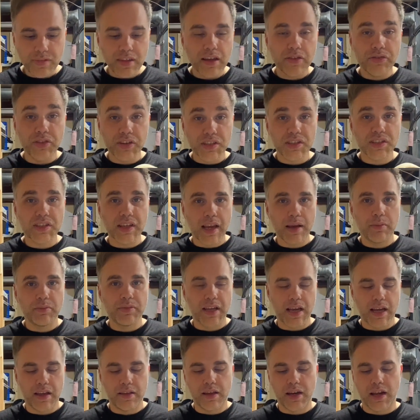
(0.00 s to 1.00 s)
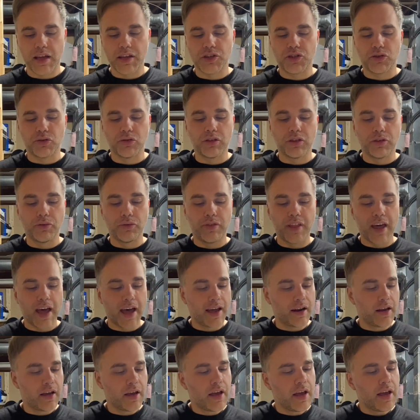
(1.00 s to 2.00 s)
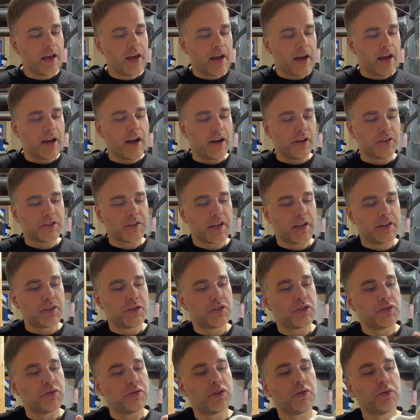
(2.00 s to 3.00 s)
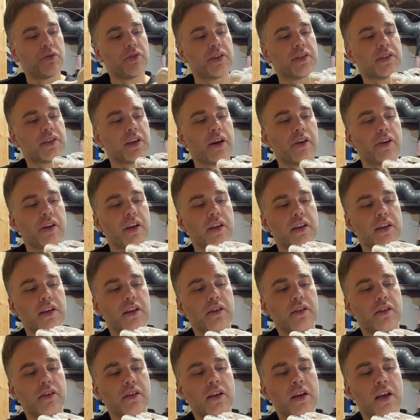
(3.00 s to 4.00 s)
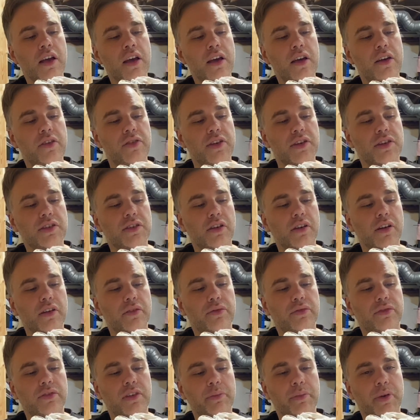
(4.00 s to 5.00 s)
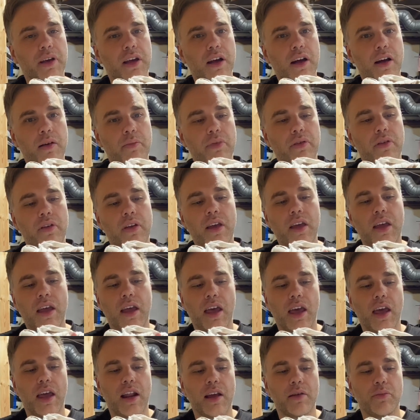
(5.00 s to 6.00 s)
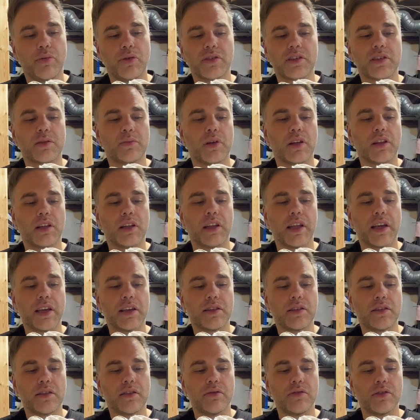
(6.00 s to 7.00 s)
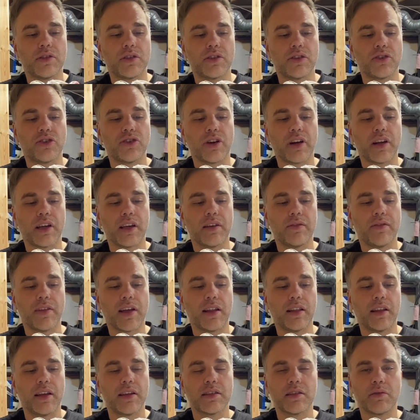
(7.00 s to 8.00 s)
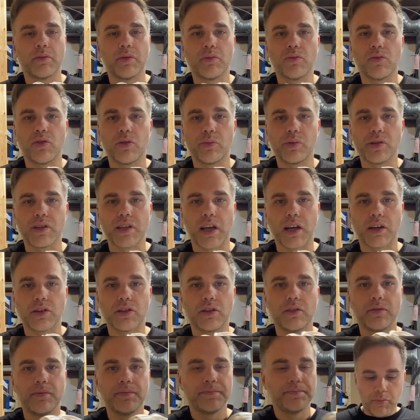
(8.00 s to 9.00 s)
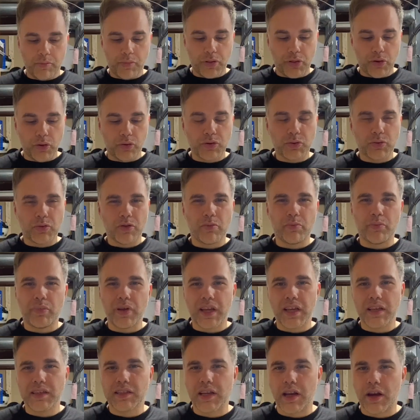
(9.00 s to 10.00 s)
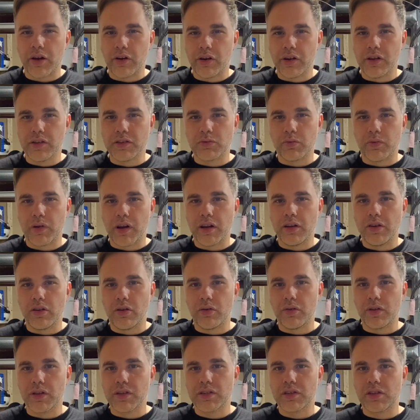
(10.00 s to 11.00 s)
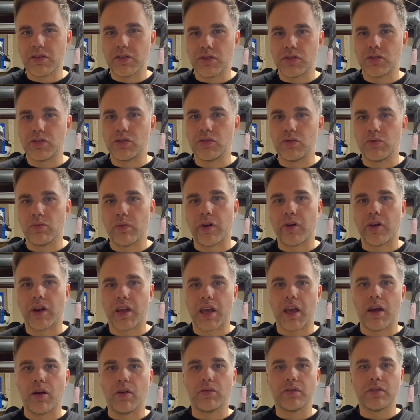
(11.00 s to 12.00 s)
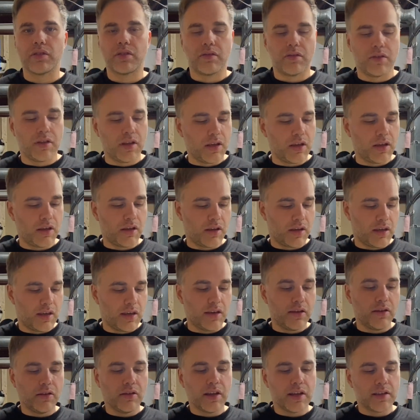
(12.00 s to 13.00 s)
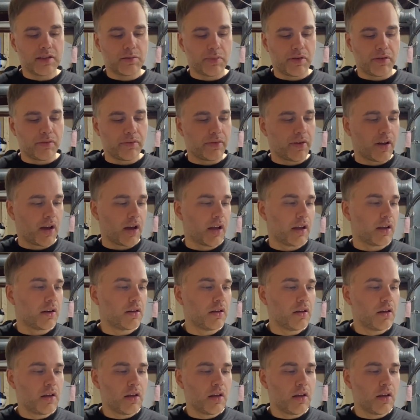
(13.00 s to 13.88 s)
The same day that I shoe glued that, I also had to shoe glue this area here. This started flipping up, and I put some on the lace too, just to try and give that lace a bit more protection. But those were the biggest areas where I noticed the shoe wearing out. The heel has been fine,